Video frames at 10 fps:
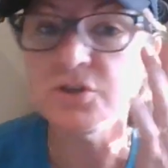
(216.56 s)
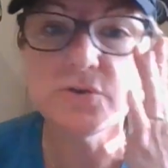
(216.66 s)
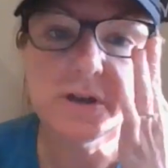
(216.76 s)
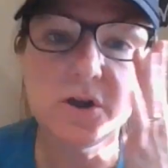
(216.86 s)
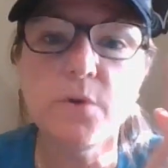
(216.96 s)
you
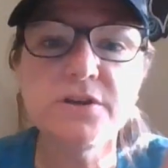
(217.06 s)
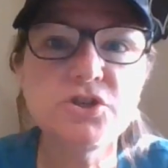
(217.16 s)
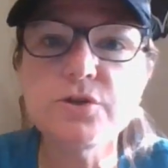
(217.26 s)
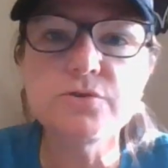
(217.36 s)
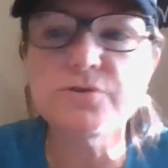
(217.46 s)
can go into
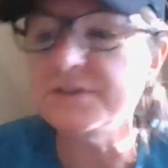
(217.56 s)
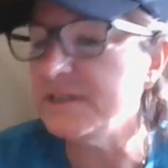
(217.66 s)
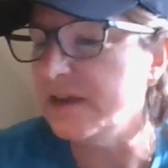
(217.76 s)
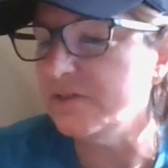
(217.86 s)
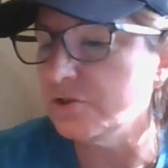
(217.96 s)
children's,
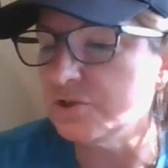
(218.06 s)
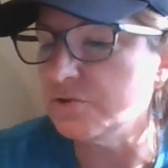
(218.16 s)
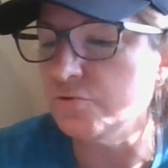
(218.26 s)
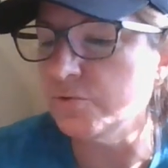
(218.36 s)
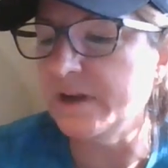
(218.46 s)
and there's
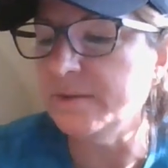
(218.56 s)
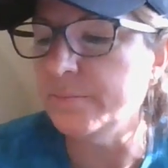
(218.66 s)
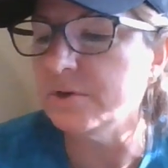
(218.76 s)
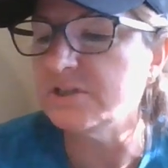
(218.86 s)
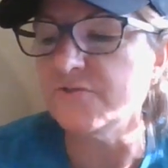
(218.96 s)
great
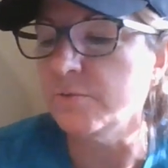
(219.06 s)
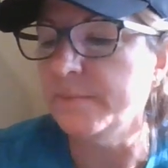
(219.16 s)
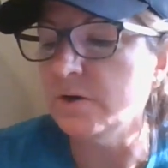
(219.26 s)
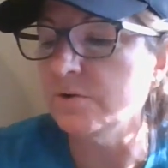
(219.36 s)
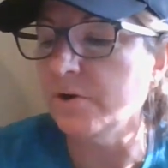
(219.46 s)
books for
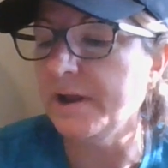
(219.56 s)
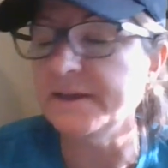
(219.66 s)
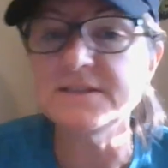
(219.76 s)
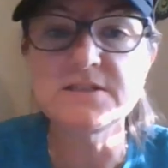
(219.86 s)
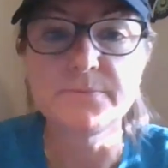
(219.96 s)
middle
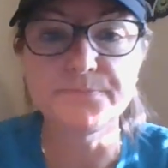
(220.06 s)
grades.